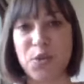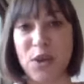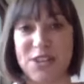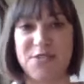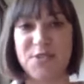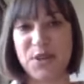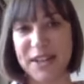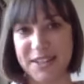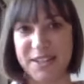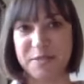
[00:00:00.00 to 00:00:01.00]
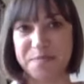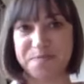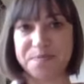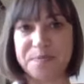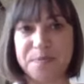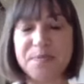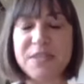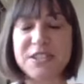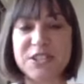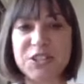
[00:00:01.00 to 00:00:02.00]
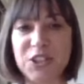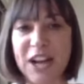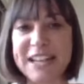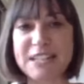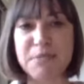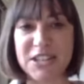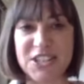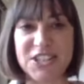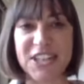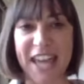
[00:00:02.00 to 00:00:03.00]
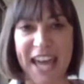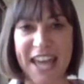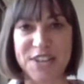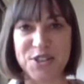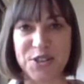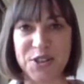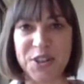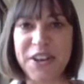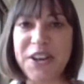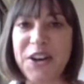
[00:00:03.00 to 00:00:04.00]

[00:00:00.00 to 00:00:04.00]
when you feel hunger. So try as much as you can to